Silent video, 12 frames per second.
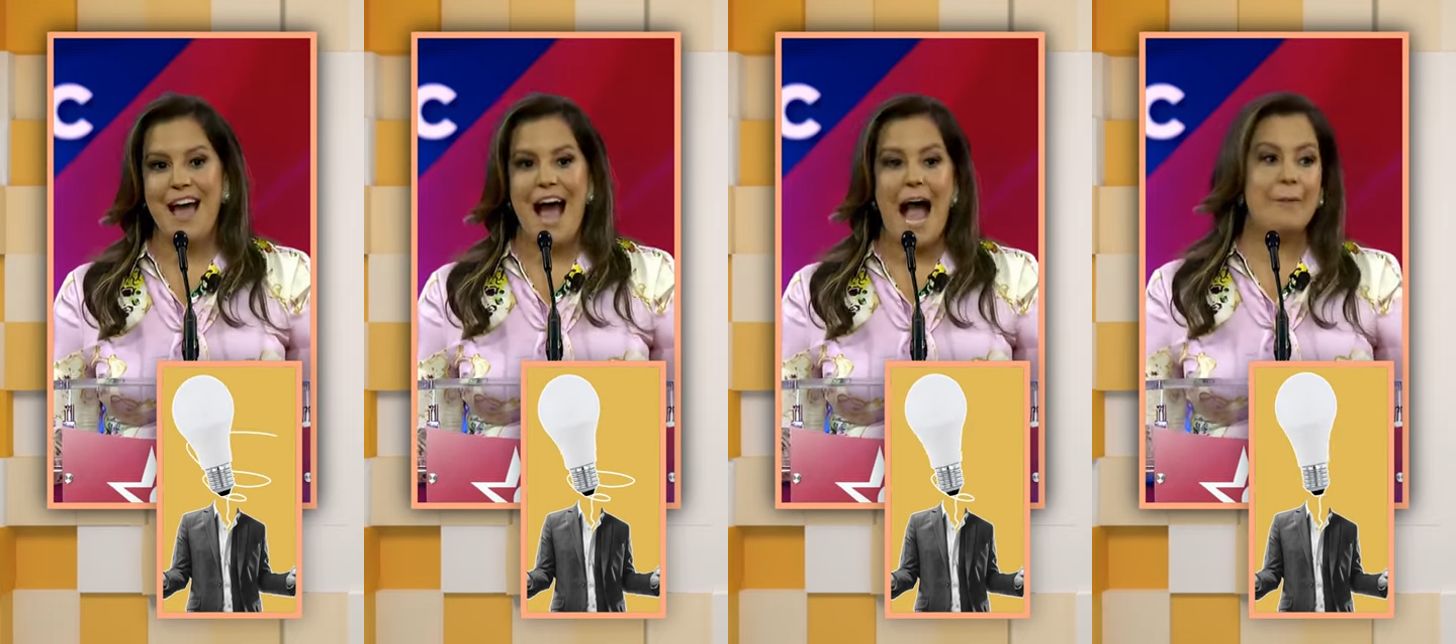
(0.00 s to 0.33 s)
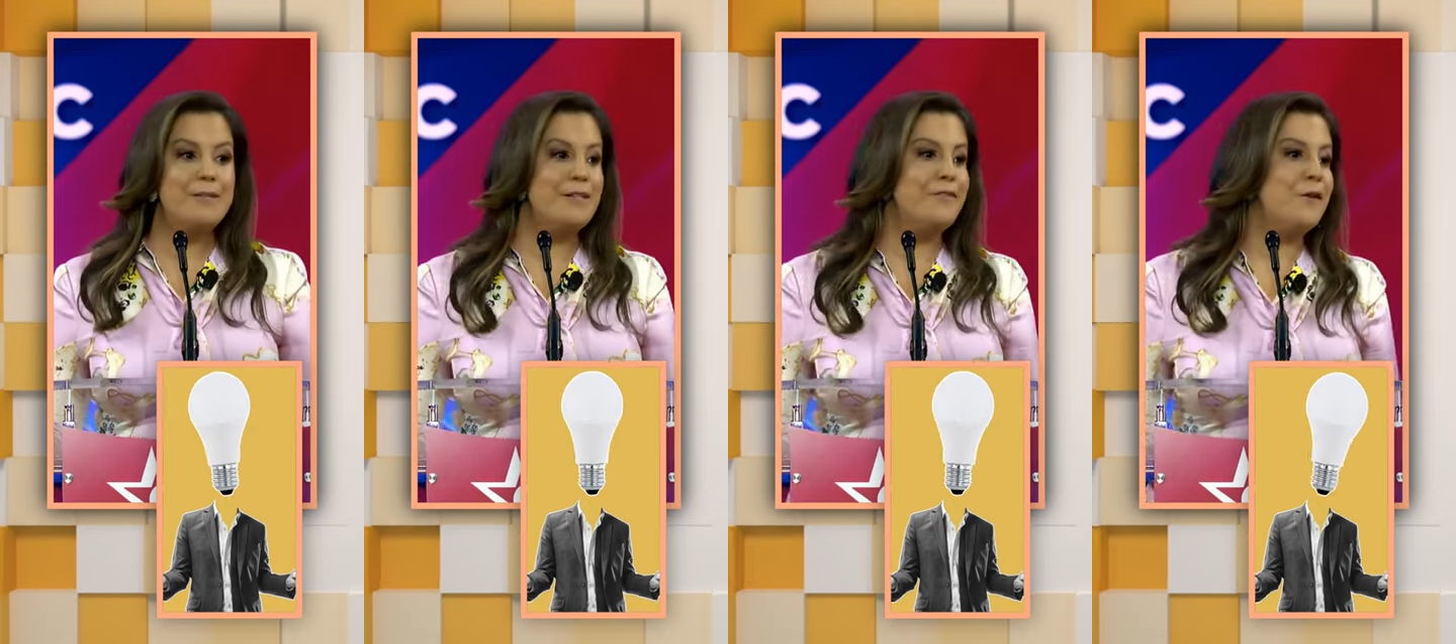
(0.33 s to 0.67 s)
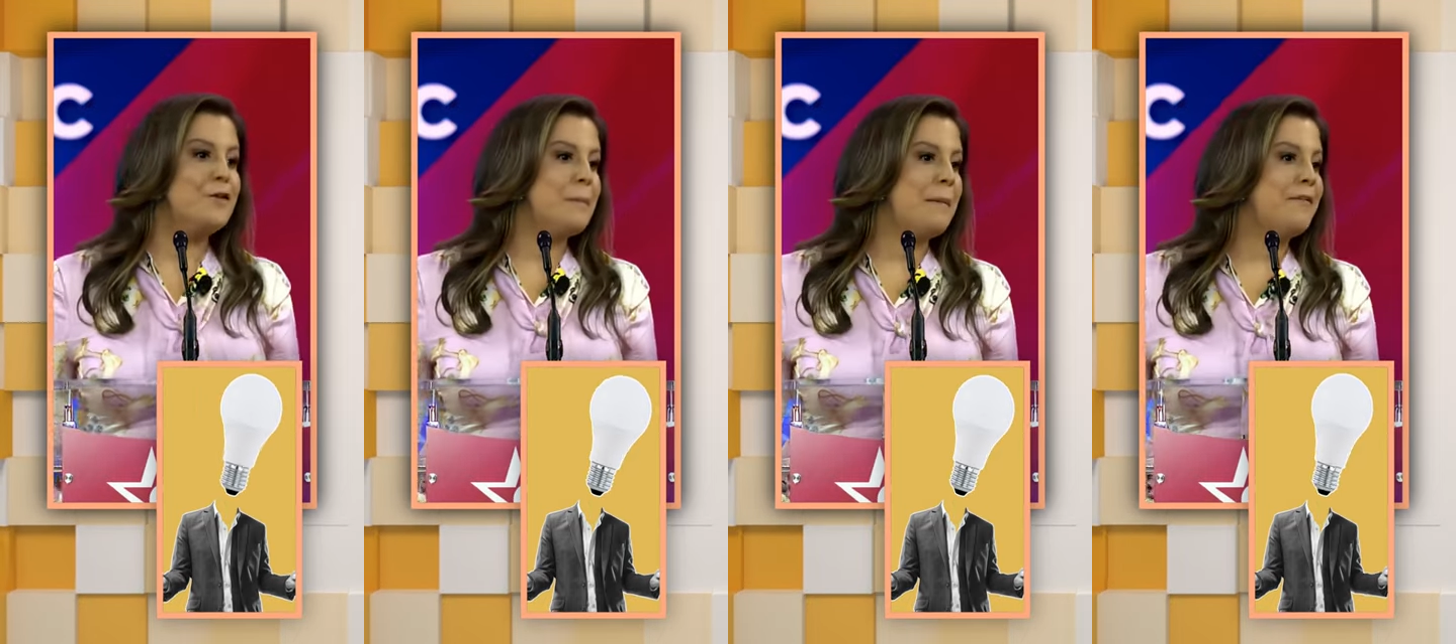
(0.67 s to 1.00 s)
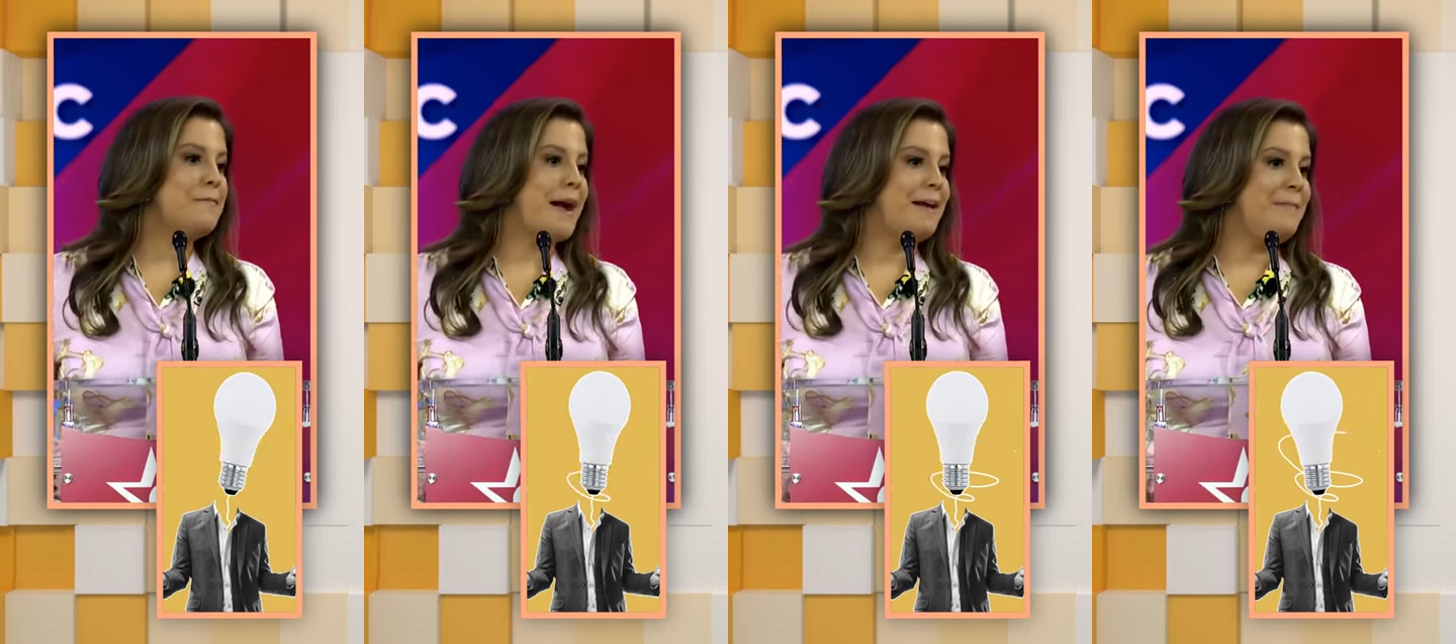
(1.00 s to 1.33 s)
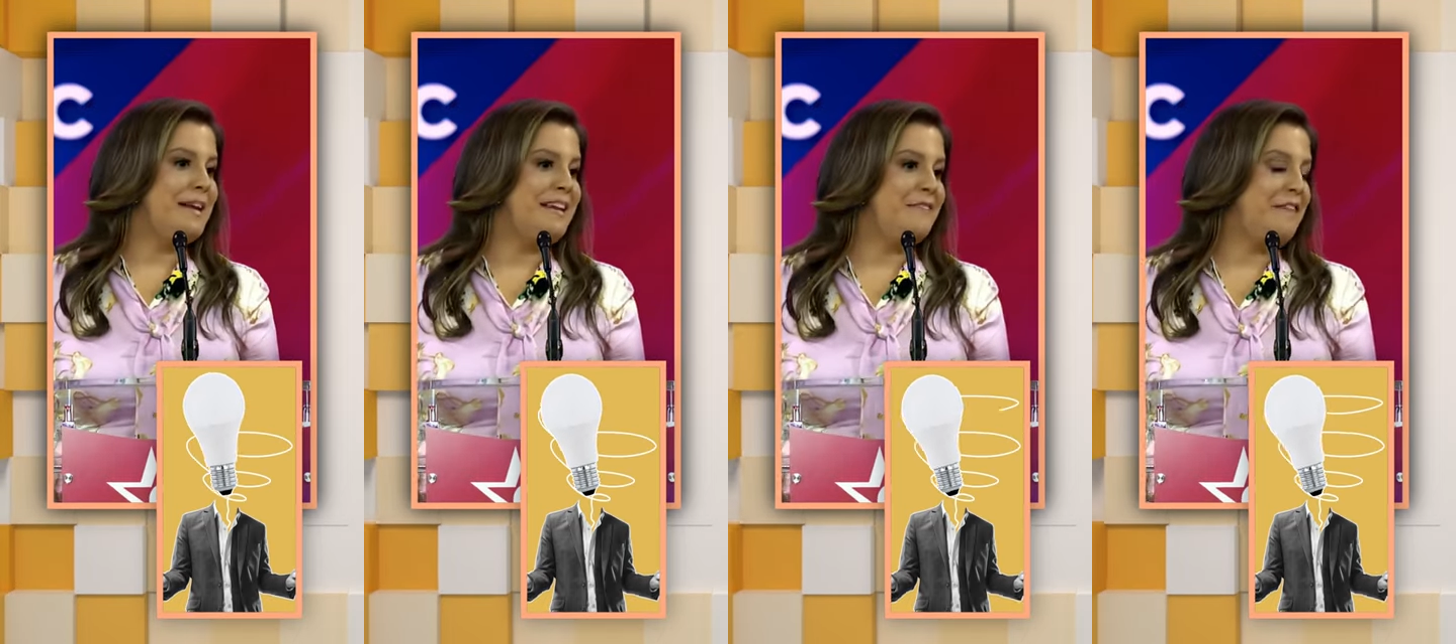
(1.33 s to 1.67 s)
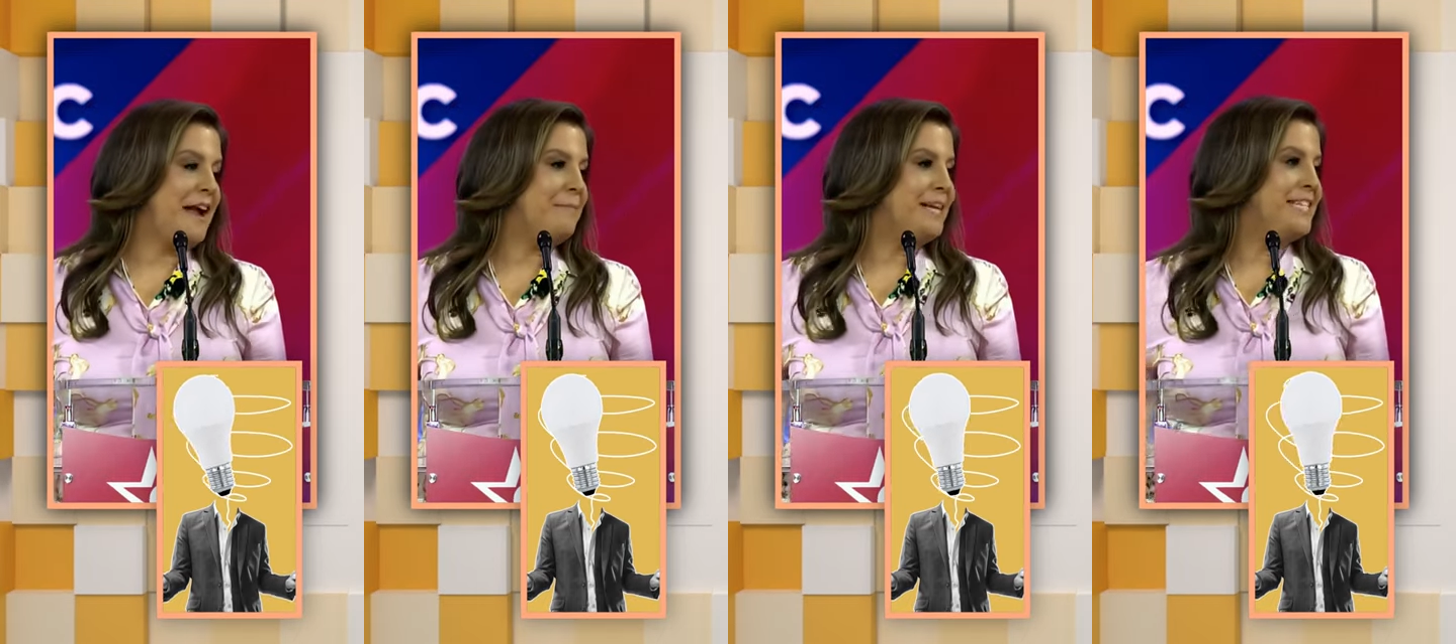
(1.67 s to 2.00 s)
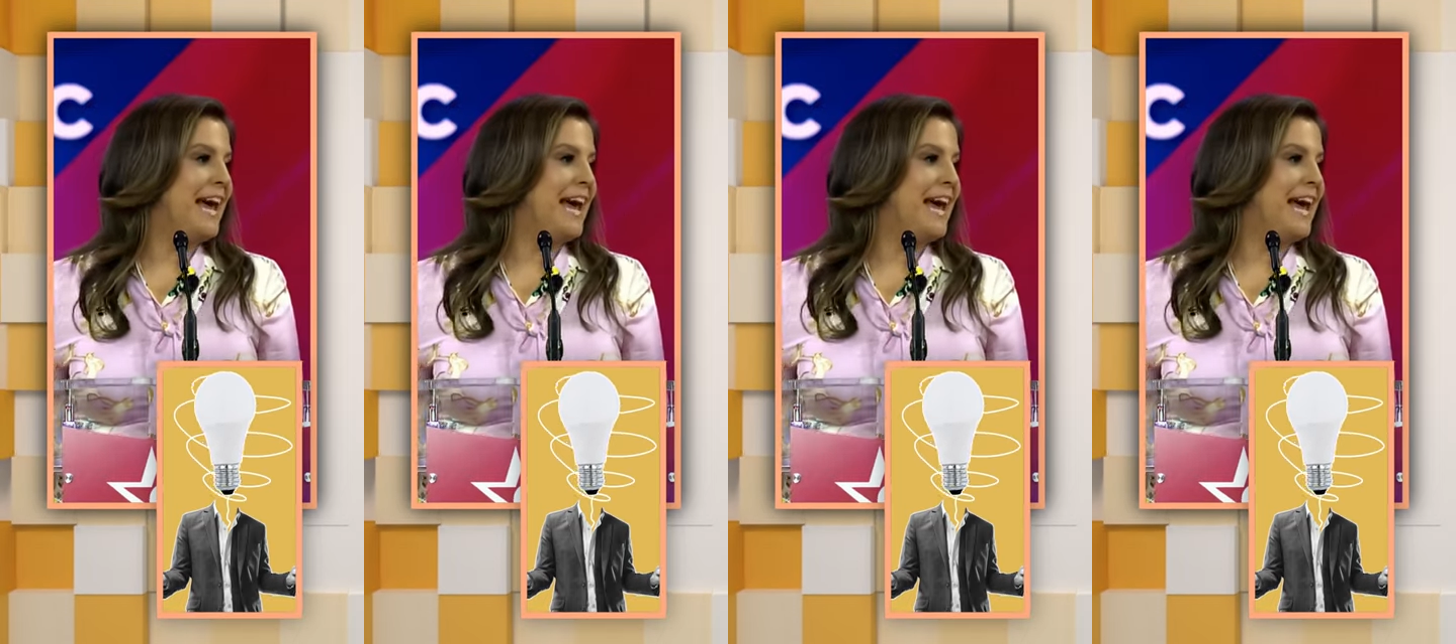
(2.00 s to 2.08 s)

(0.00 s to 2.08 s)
I was the first member of my immediate family